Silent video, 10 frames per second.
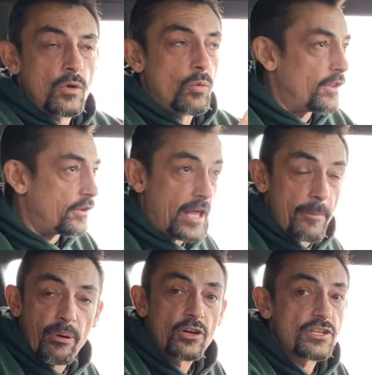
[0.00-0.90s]
whether they
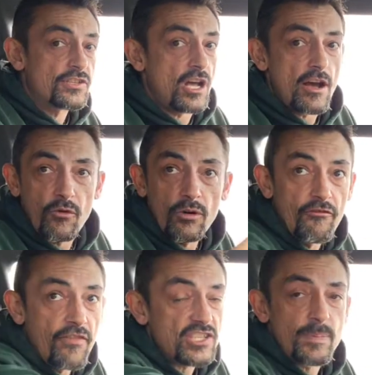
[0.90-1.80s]
purchase stuff or
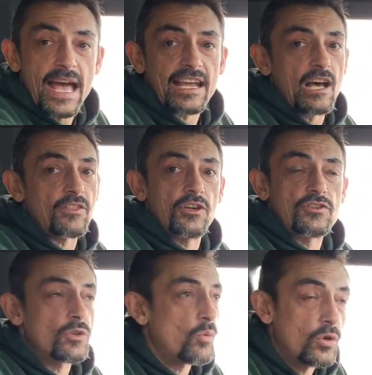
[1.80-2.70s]
invest back out there
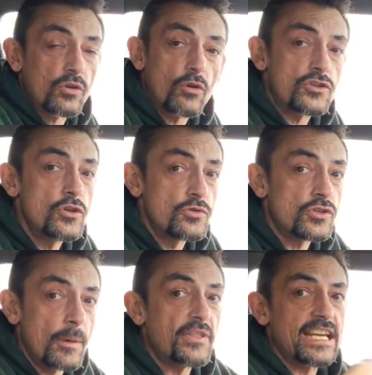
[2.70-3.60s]
to the world or do
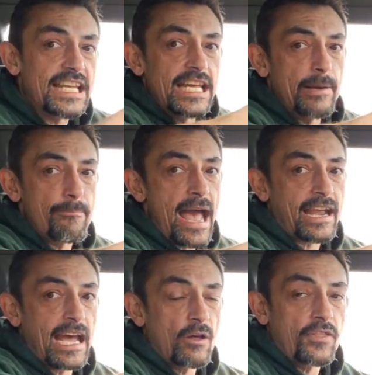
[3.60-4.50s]
something to get it
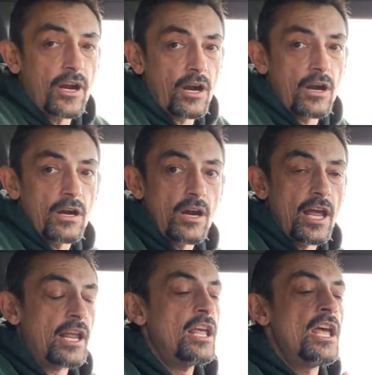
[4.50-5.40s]
back out there,
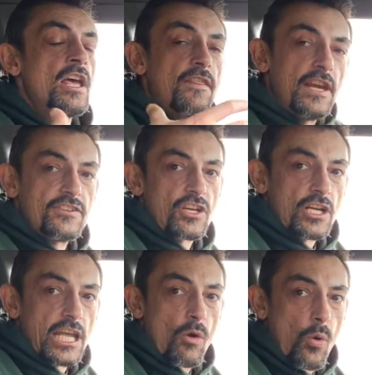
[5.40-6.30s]
right, then it's going
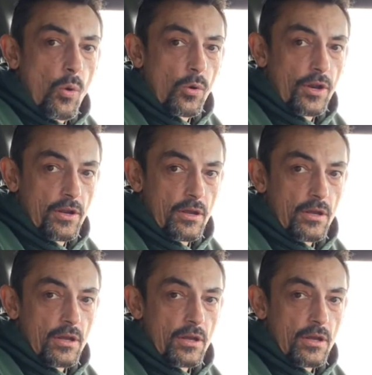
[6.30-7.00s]
to get hoarded.